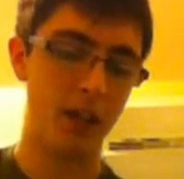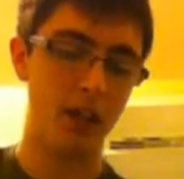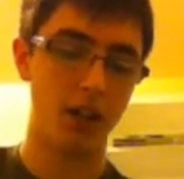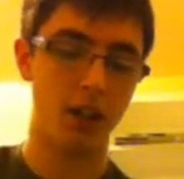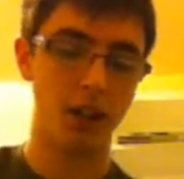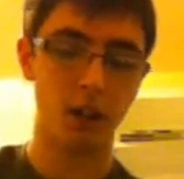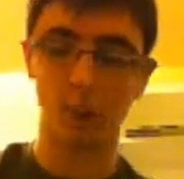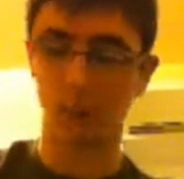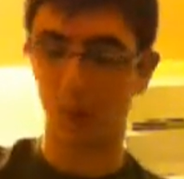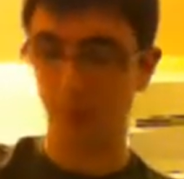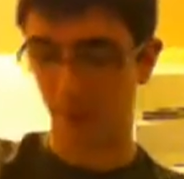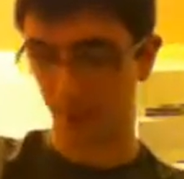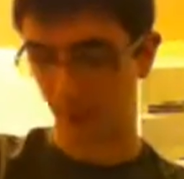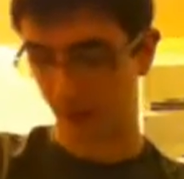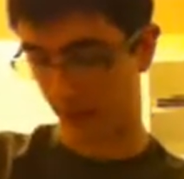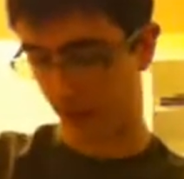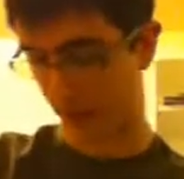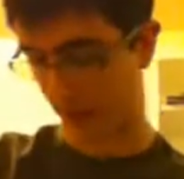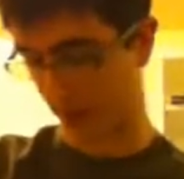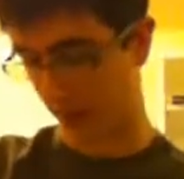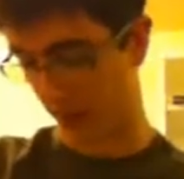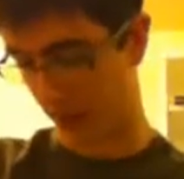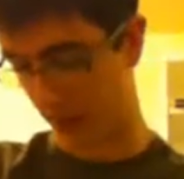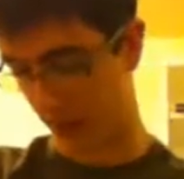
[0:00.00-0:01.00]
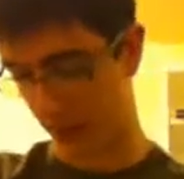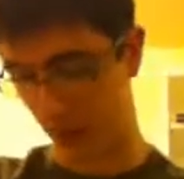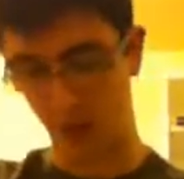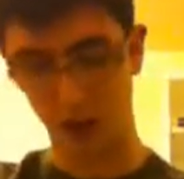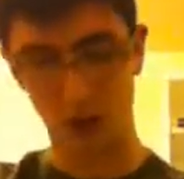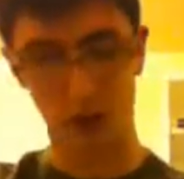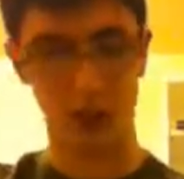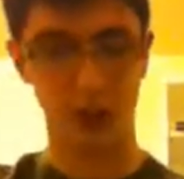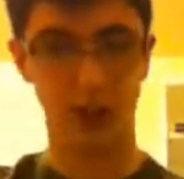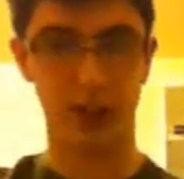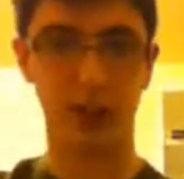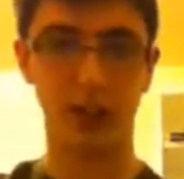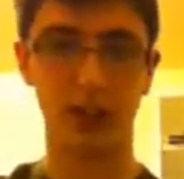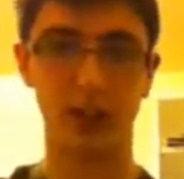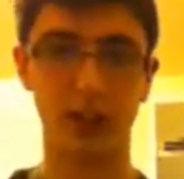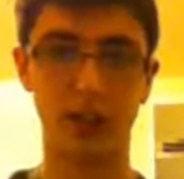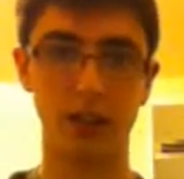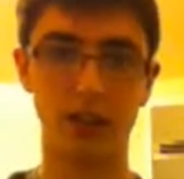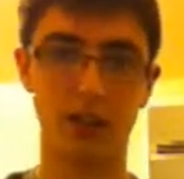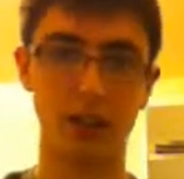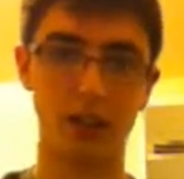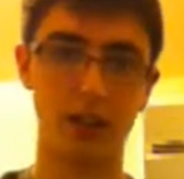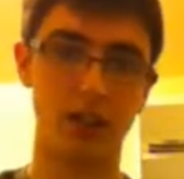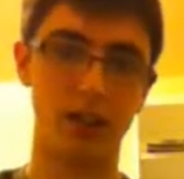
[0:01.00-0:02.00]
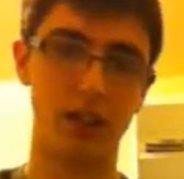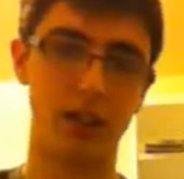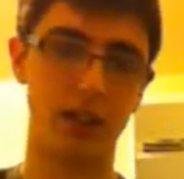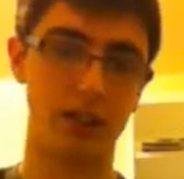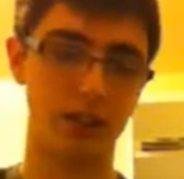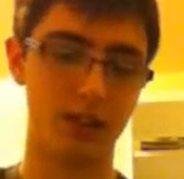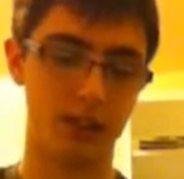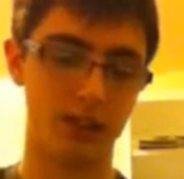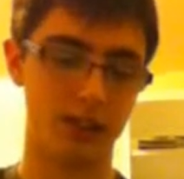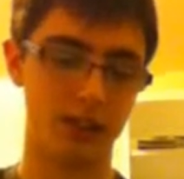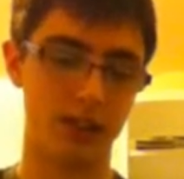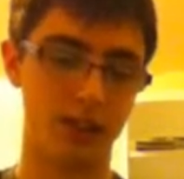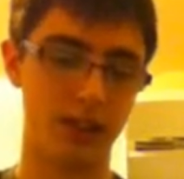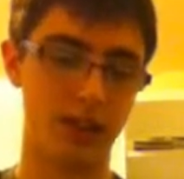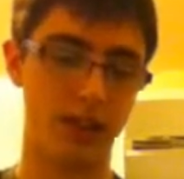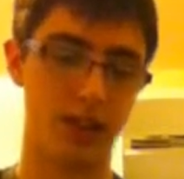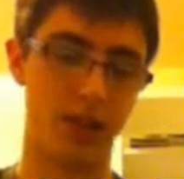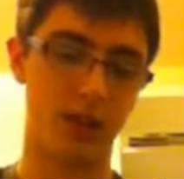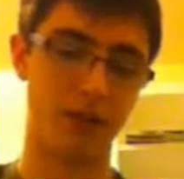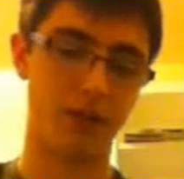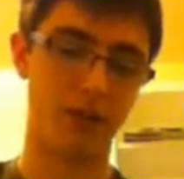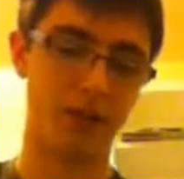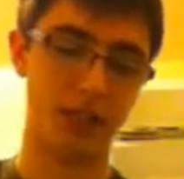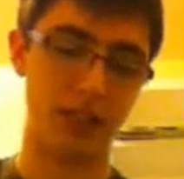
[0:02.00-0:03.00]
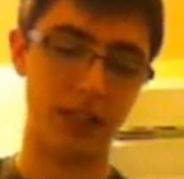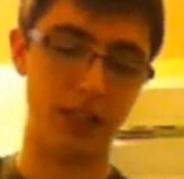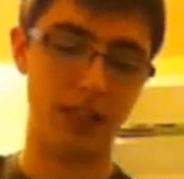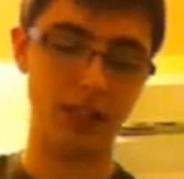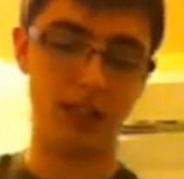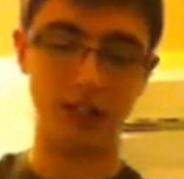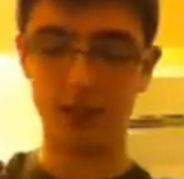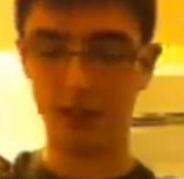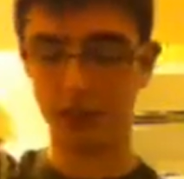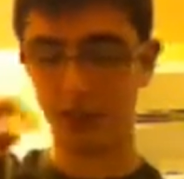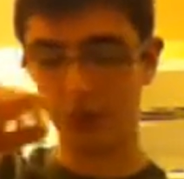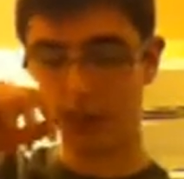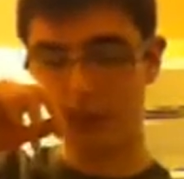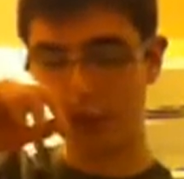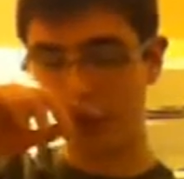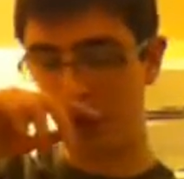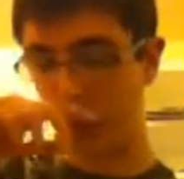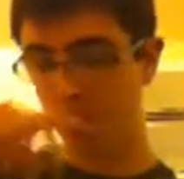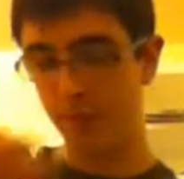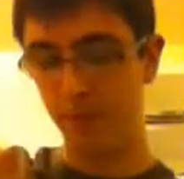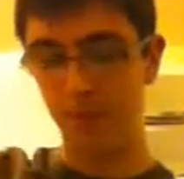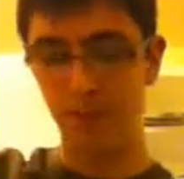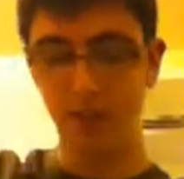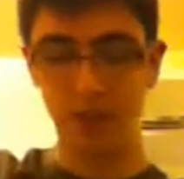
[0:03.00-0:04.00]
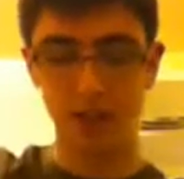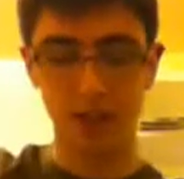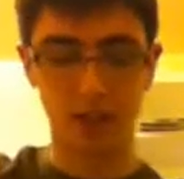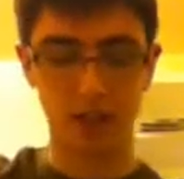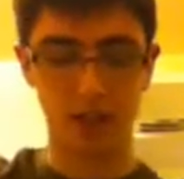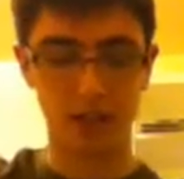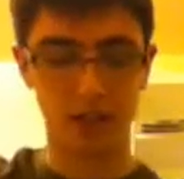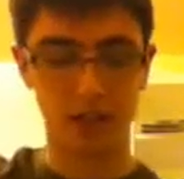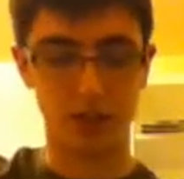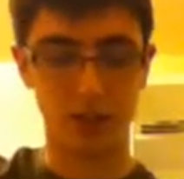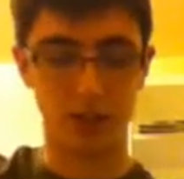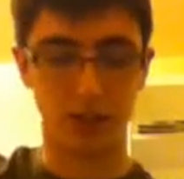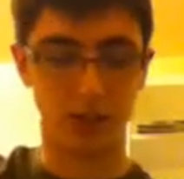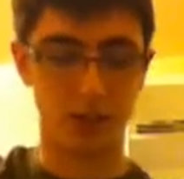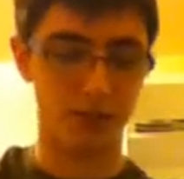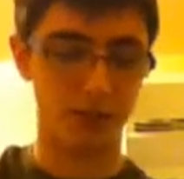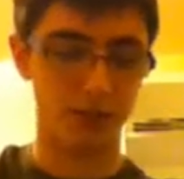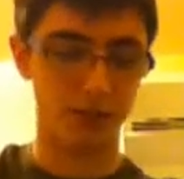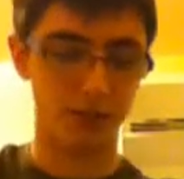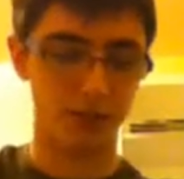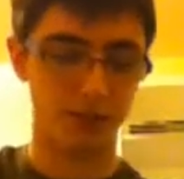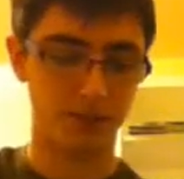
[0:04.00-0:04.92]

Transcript: The E string is down to D, and so